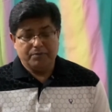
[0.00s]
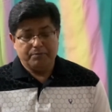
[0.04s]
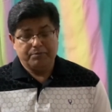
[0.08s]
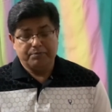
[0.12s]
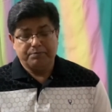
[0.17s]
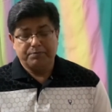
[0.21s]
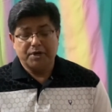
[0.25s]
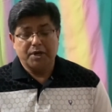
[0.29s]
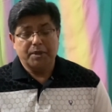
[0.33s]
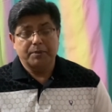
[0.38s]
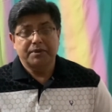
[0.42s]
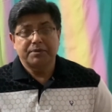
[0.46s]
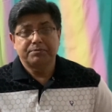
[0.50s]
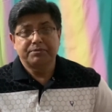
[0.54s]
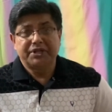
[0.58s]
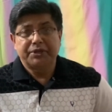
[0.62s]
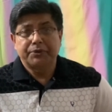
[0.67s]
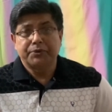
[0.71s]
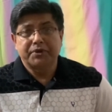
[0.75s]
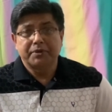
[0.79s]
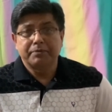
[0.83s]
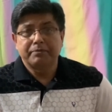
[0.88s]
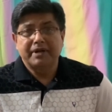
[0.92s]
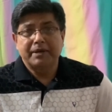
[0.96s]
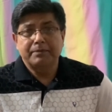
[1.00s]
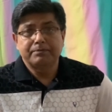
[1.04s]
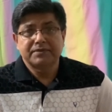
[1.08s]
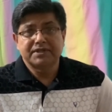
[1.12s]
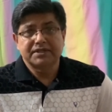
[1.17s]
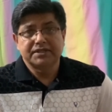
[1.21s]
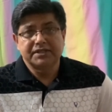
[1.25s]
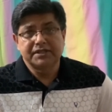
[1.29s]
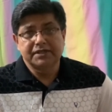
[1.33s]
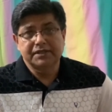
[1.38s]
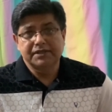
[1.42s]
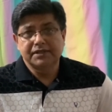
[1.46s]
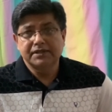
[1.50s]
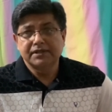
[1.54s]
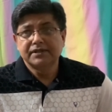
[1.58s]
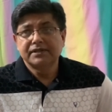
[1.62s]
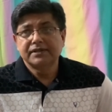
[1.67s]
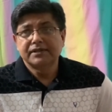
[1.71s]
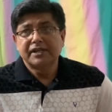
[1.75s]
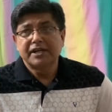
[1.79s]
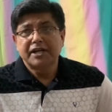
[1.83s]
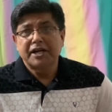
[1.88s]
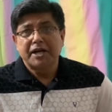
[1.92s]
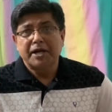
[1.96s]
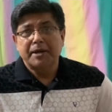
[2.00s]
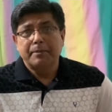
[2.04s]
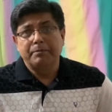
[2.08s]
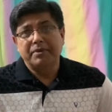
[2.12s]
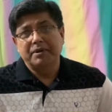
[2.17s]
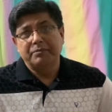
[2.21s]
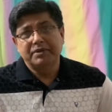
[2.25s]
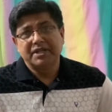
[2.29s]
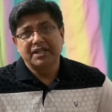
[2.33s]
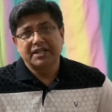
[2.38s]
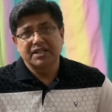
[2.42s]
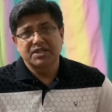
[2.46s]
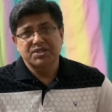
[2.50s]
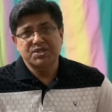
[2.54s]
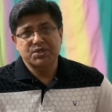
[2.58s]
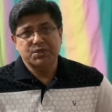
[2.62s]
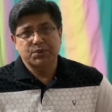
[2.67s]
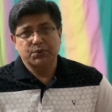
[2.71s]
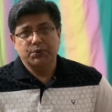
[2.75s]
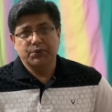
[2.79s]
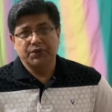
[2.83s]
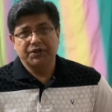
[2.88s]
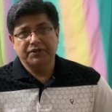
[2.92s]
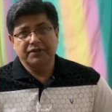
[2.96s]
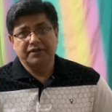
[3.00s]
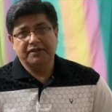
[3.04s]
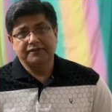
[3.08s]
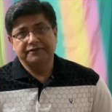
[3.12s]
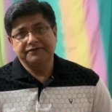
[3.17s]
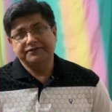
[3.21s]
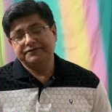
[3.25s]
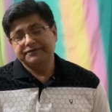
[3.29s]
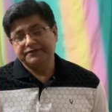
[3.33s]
Probably you remember the biblical story of